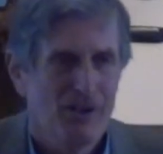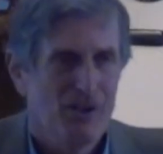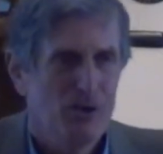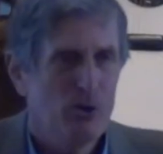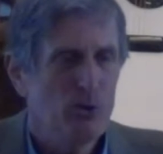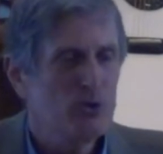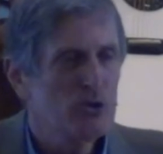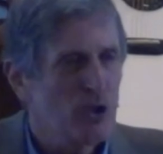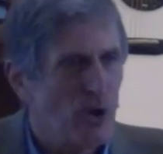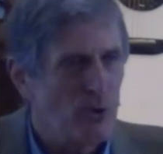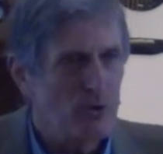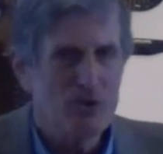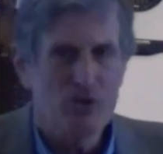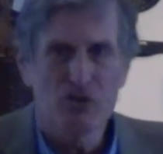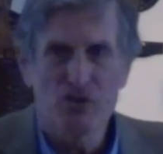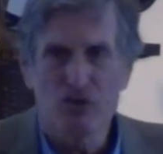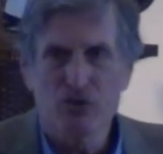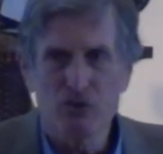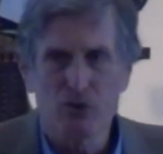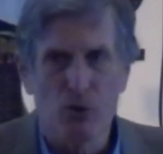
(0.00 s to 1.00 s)
who told us
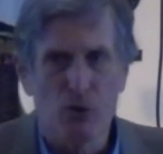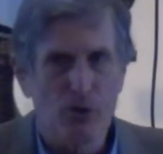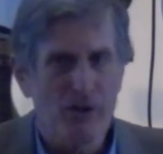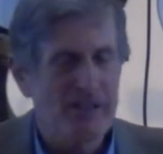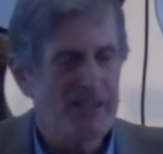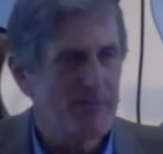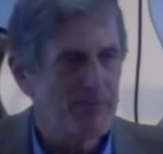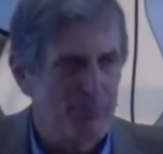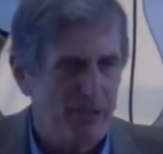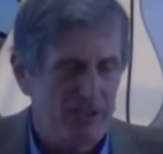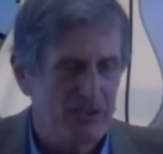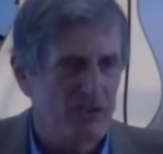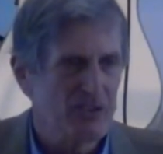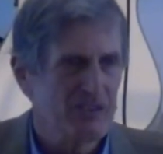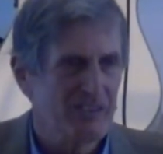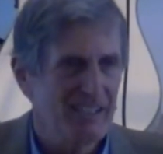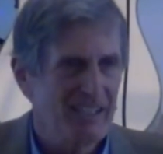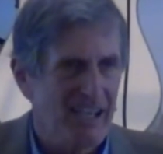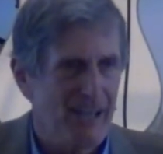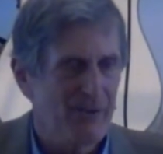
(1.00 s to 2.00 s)
the story that brings us
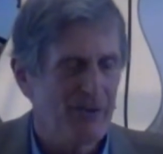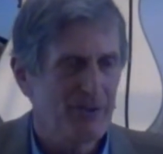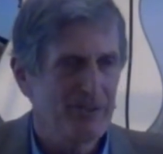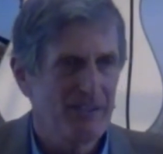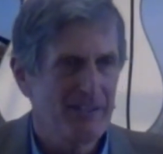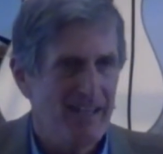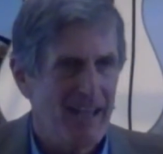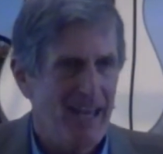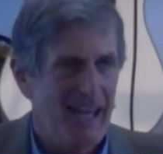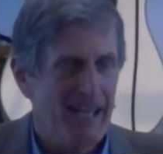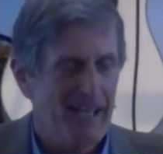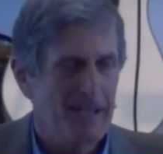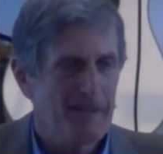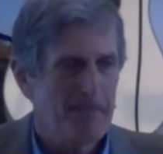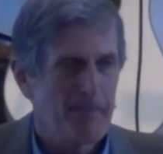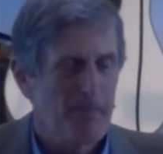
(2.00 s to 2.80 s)
together today.